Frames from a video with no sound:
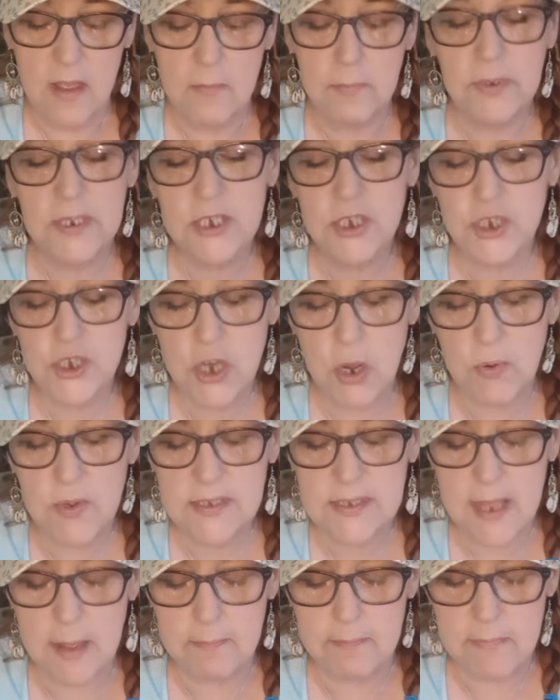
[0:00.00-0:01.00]
Please show
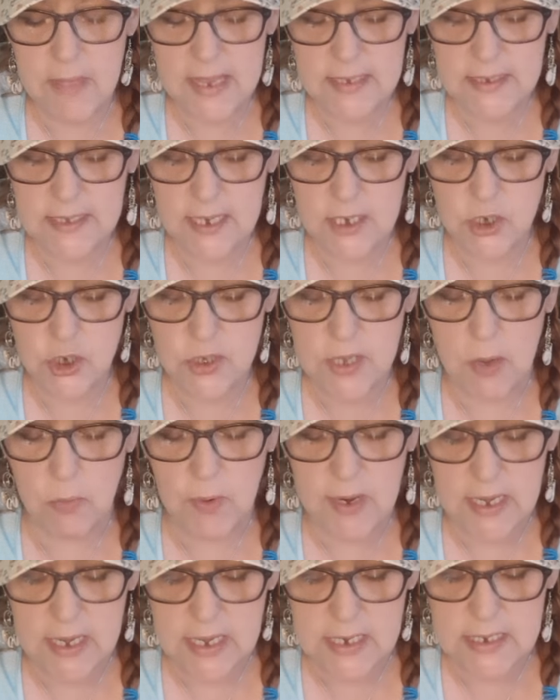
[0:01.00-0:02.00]
us that message that
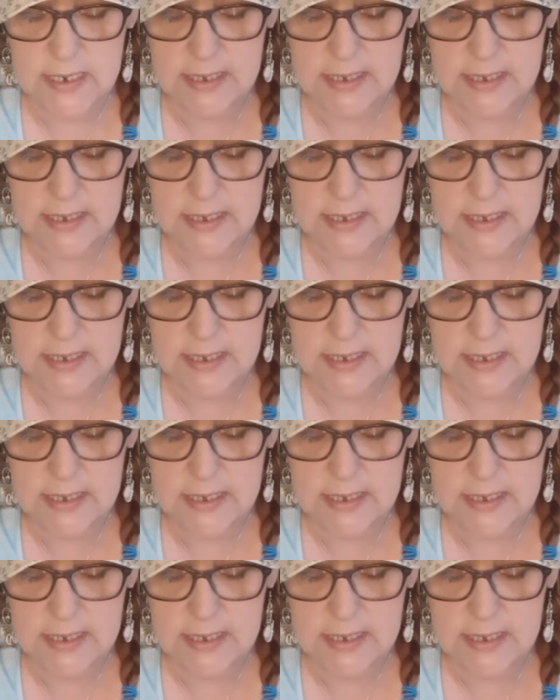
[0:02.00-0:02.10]
we need